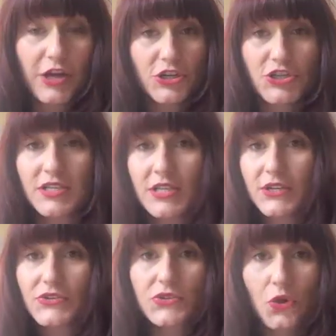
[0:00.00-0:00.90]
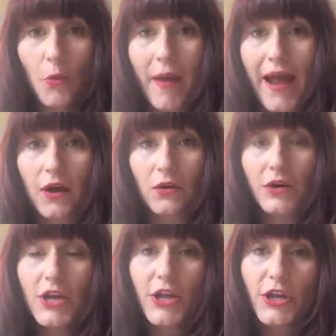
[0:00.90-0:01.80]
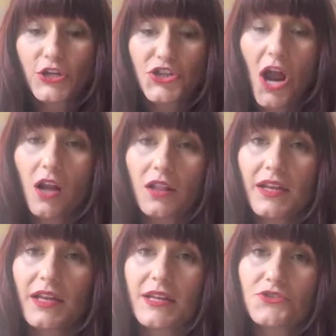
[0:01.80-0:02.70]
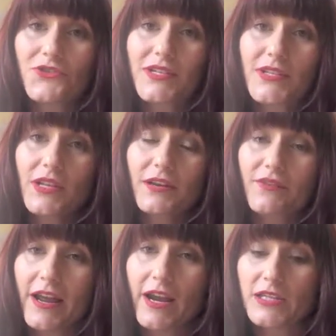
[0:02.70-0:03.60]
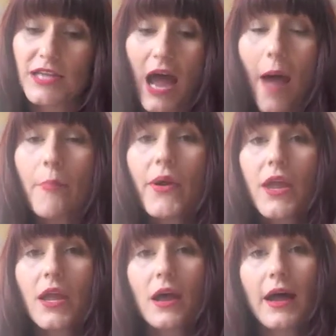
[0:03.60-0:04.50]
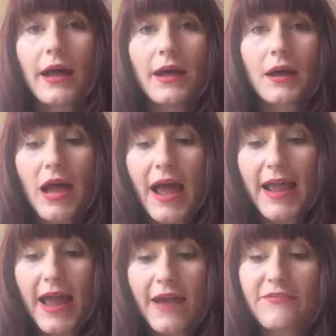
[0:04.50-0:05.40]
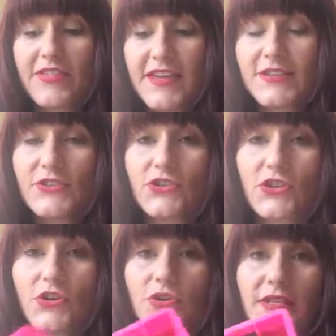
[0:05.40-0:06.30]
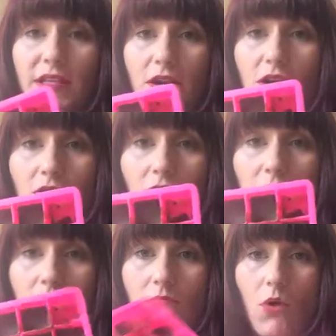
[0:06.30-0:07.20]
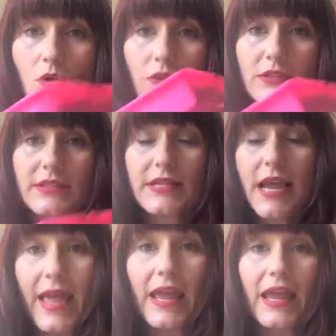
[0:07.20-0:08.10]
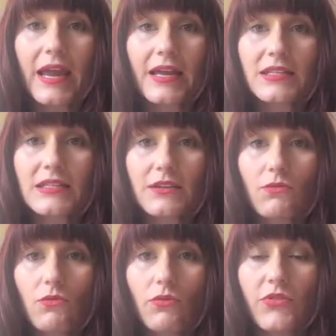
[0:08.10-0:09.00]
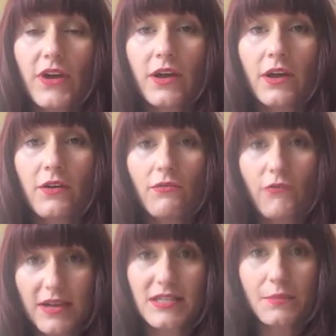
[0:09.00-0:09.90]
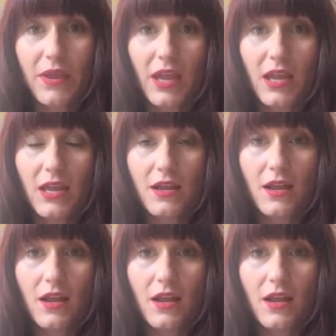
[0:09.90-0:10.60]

you're just gonna scoop out your chocolate and drizzle it right on top. I have these 2 silicone molds, and the recipe